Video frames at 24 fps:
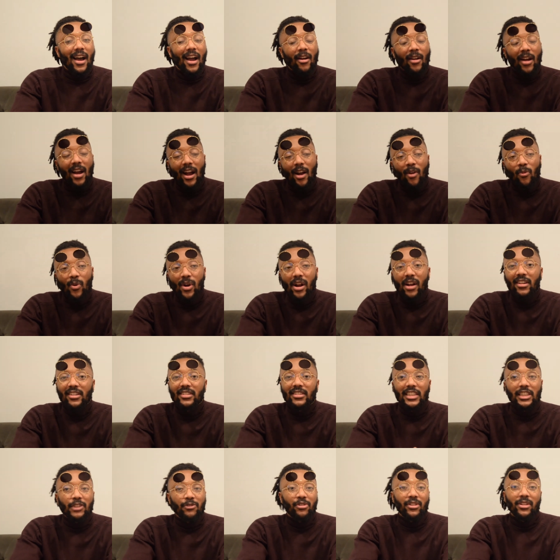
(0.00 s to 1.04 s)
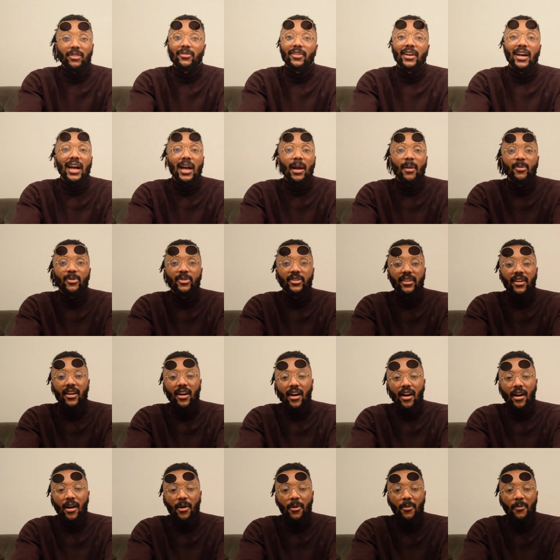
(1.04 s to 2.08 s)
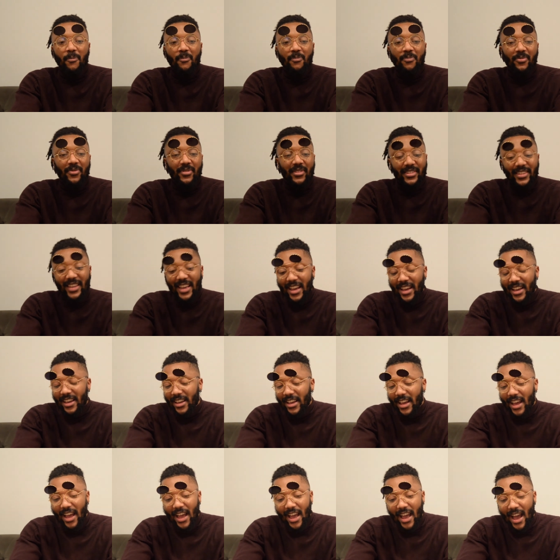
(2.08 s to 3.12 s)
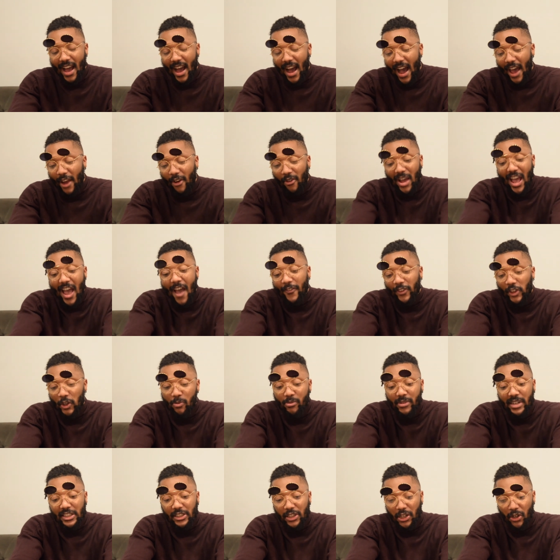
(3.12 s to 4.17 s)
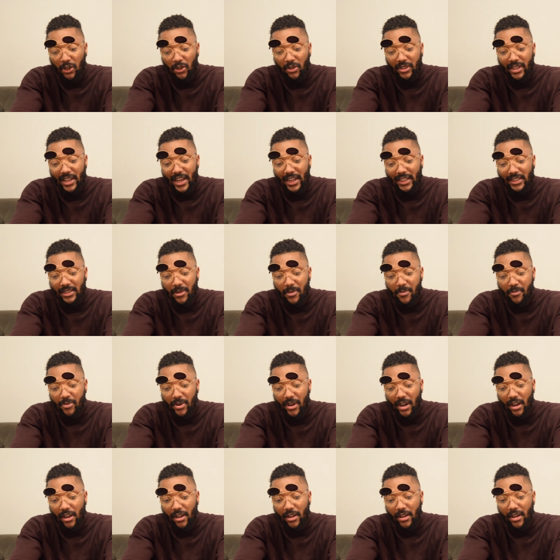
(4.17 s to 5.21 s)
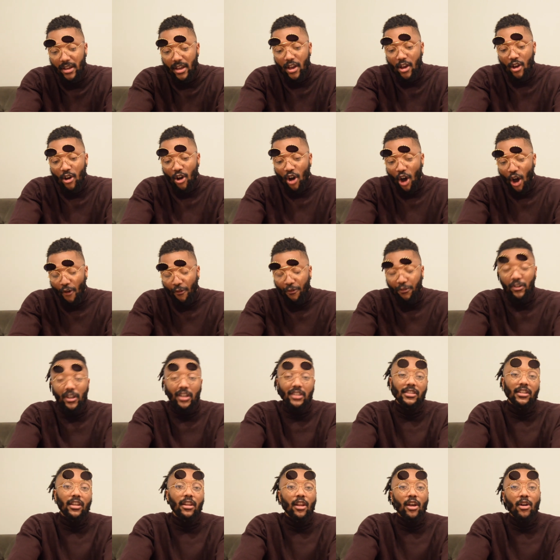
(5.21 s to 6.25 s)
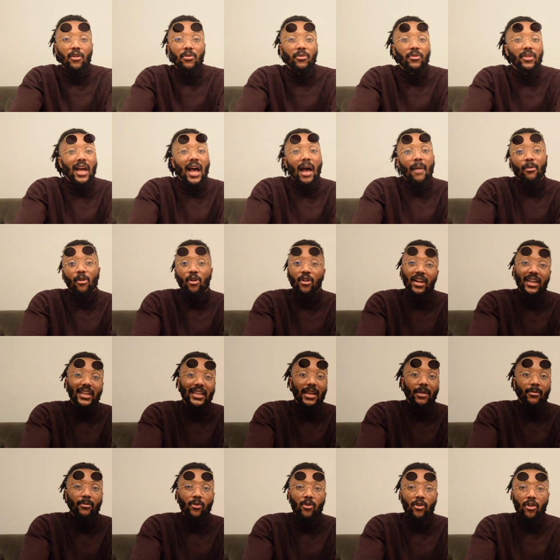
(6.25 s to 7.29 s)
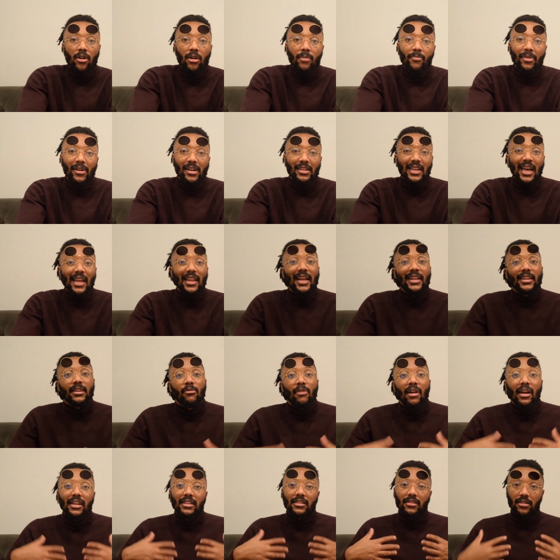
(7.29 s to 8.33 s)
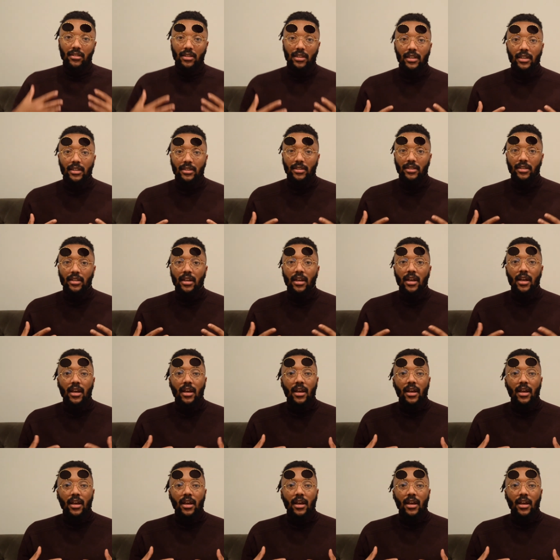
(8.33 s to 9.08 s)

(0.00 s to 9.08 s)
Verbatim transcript: I wear it just for the vibes. Yeah, I don't have too many turtlenecks, but off looks alone, I'm going to get more because I like the way this looks.